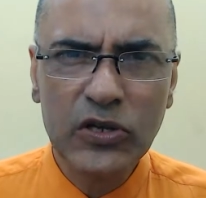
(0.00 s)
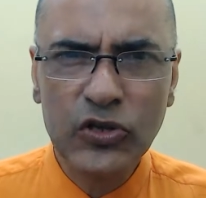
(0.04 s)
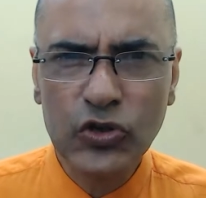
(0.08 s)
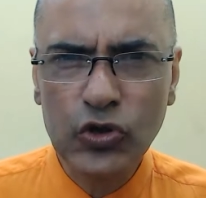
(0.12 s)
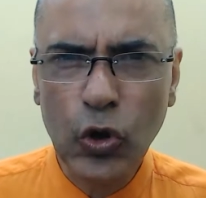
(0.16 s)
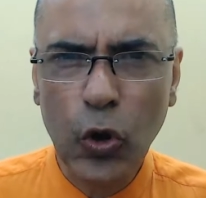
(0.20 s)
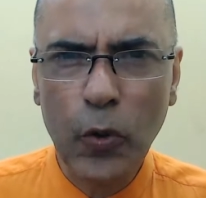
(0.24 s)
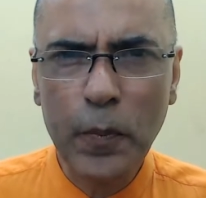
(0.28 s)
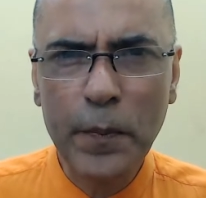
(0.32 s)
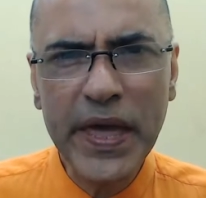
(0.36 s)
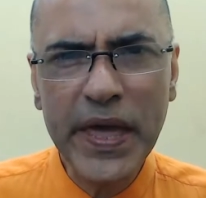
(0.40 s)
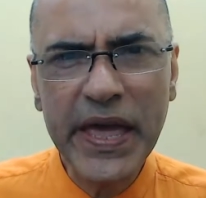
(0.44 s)

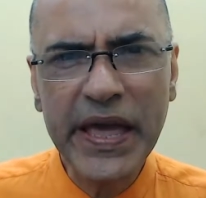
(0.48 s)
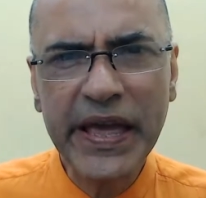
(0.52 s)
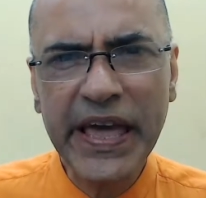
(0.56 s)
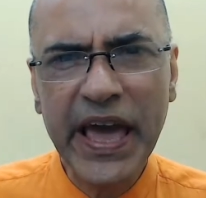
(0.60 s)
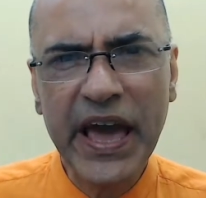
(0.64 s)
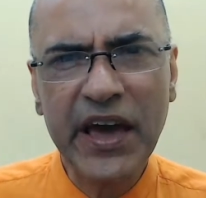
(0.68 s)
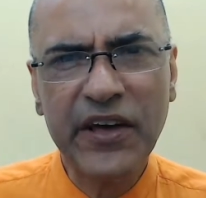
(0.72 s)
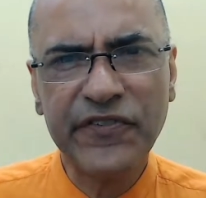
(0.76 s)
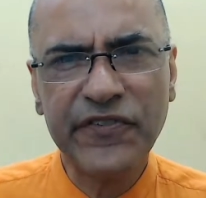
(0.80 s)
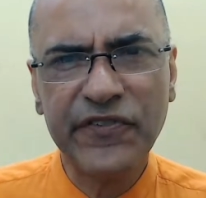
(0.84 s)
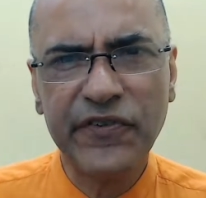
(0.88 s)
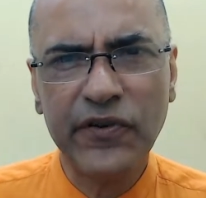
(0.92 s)
So be
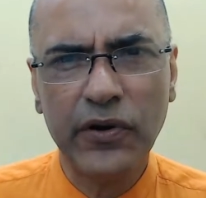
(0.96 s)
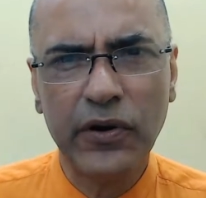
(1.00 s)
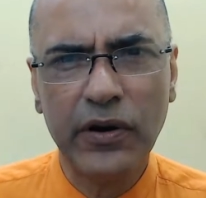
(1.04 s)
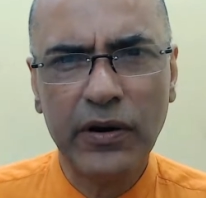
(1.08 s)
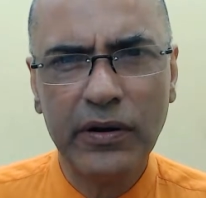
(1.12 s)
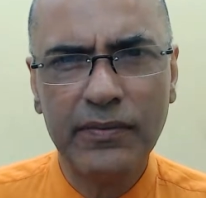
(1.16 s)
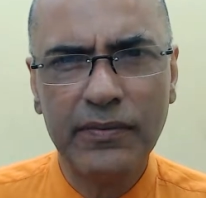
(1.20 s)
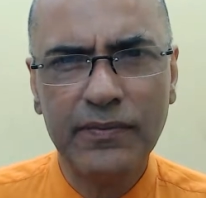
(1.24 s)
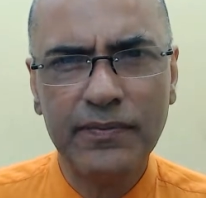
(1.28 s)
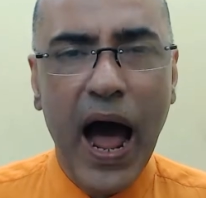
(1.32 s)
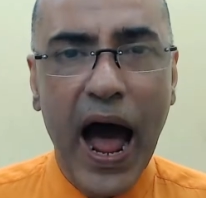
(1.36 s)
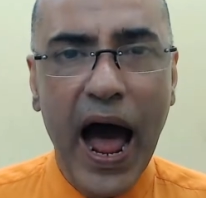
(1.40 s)

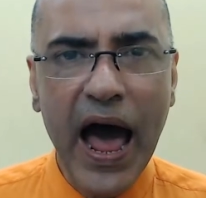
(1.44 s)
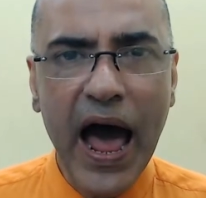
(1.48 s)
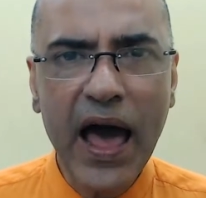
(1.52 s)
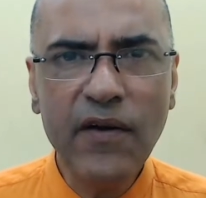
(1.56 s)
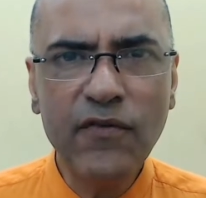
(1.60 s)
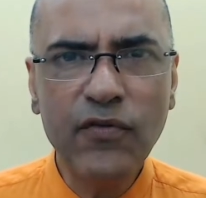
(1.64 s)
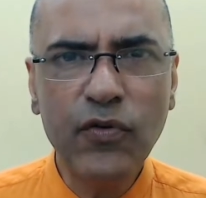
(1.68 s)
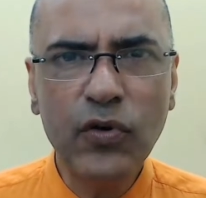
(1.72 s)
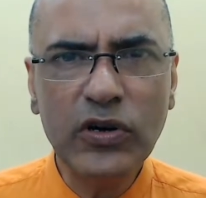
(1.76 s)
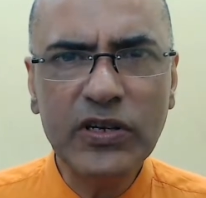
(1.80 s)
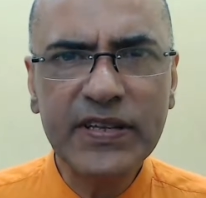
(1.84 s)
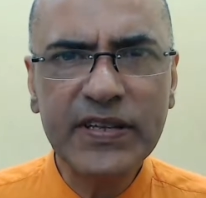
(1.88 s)
careful.
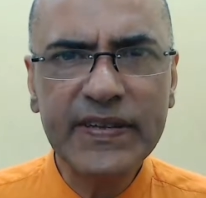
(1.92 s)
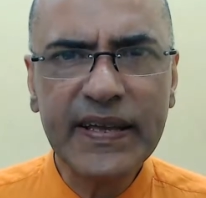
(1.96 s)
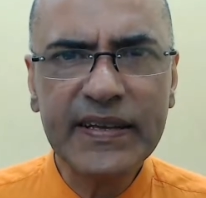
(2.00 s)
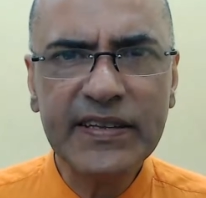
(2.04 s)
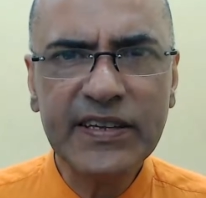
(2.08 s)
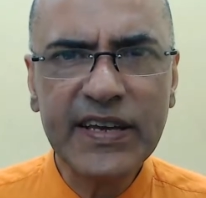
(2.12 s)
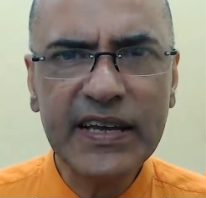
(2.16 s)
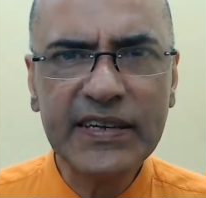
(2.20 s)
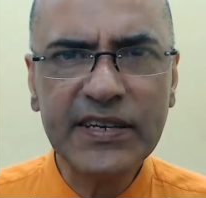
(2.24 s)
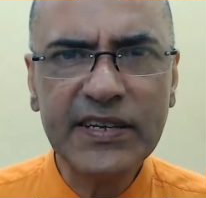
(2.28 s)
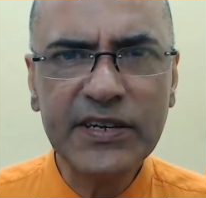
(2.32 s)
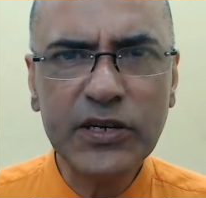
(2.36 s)
I would
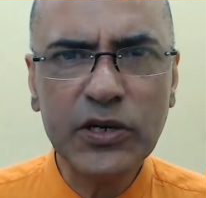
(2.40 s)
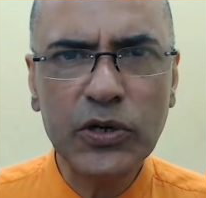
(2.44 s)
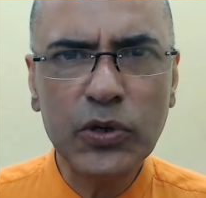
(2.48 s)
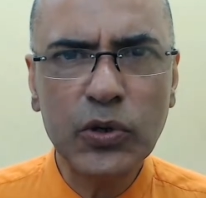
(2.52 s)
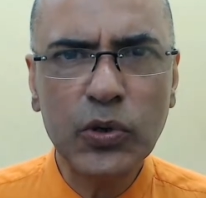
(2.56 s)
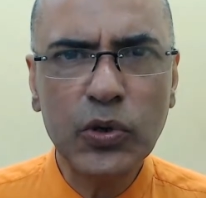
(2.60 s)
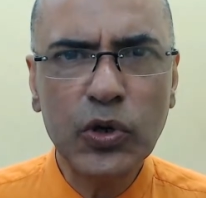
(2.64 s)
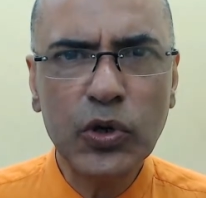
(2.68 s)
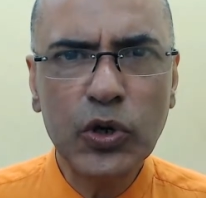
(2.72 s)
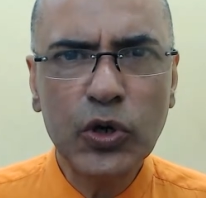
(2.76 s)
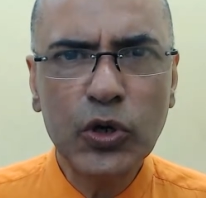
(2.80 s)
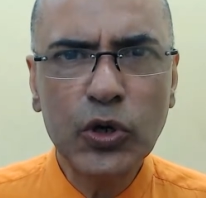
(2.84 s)
suggest
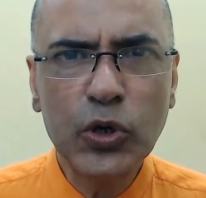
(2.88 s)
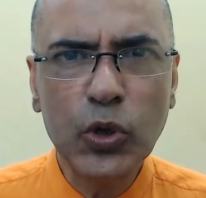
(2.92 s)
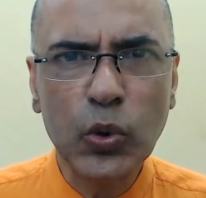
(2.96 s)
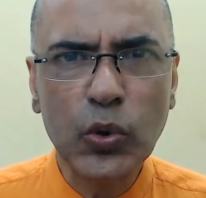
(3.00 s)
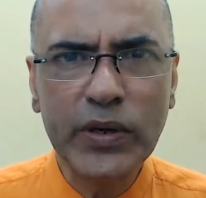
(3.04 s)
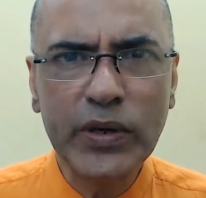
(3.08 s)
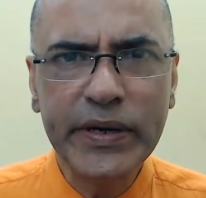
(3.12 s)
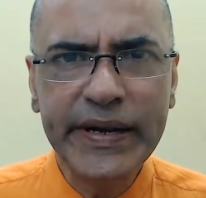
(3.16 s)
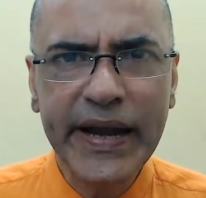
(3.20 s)
you to